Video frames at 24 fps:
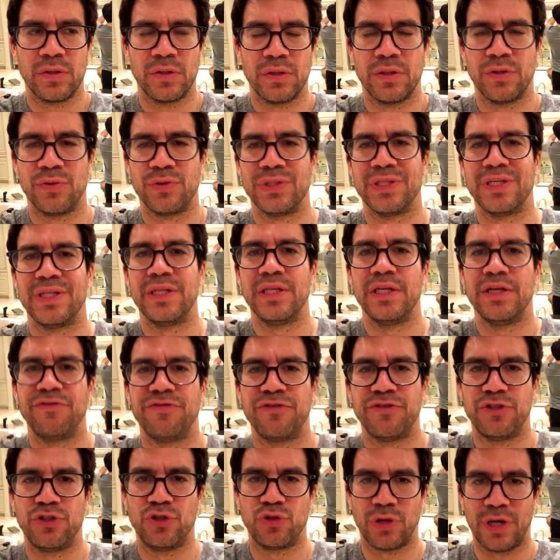There was a
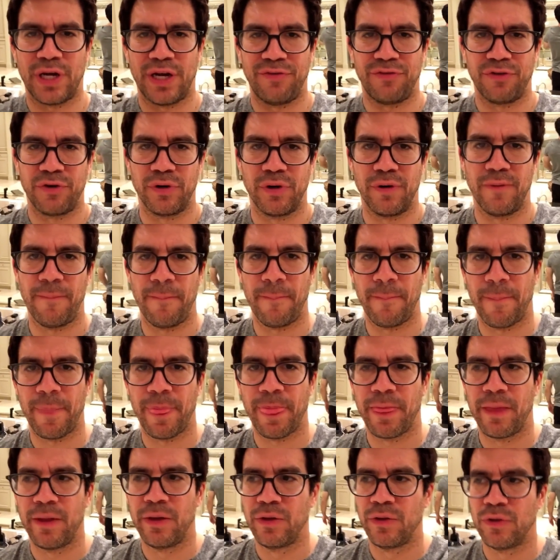Lyft driver
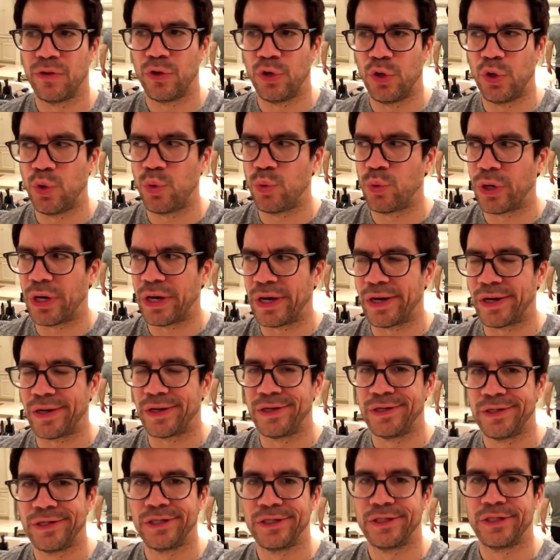who, one
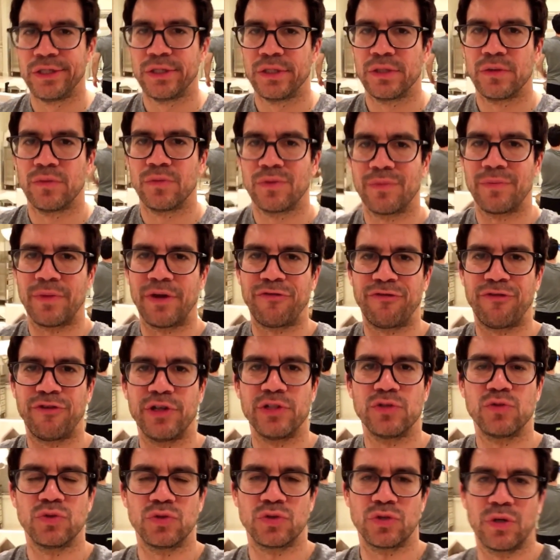of my
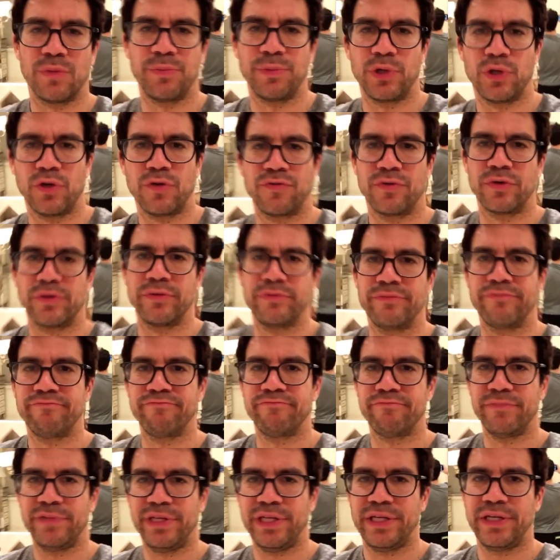friends was coming over,
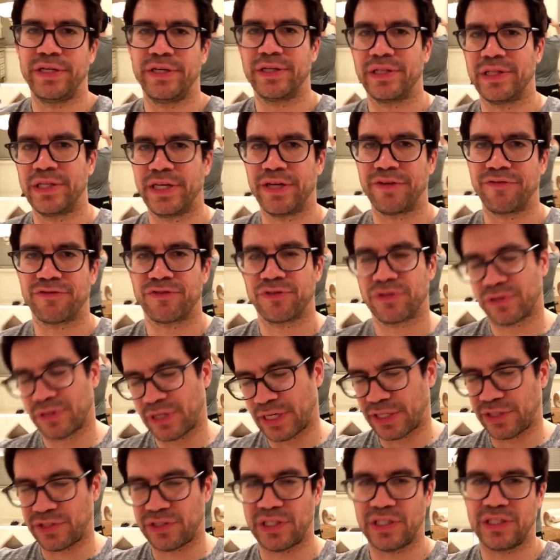needed a Lyft.
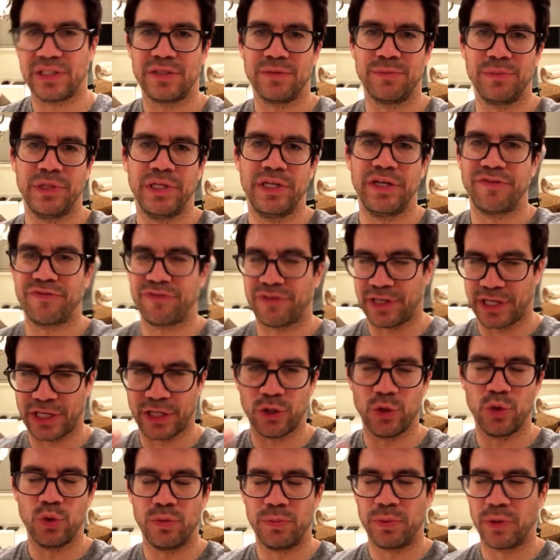I sent him Lyft, like
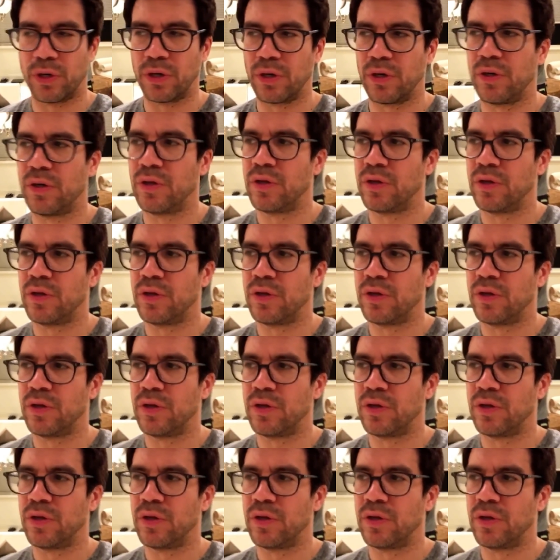Uber.